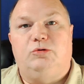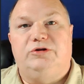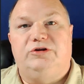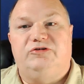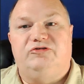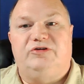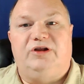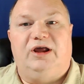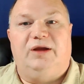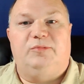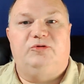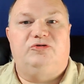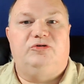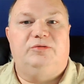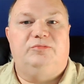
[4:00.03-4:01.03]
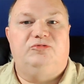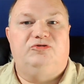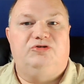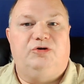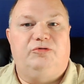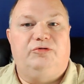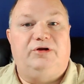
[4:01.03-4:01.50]
does the clapper script
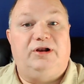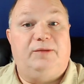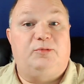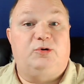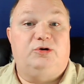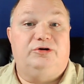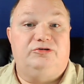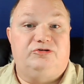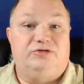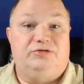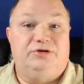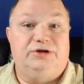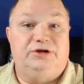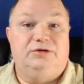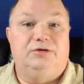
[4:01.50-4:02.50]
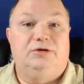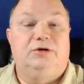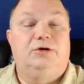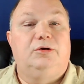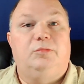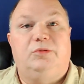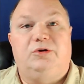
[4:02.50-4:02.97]
show the clapper on screen,
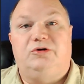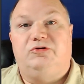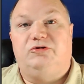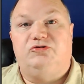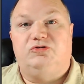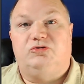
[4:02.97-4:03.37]
but it also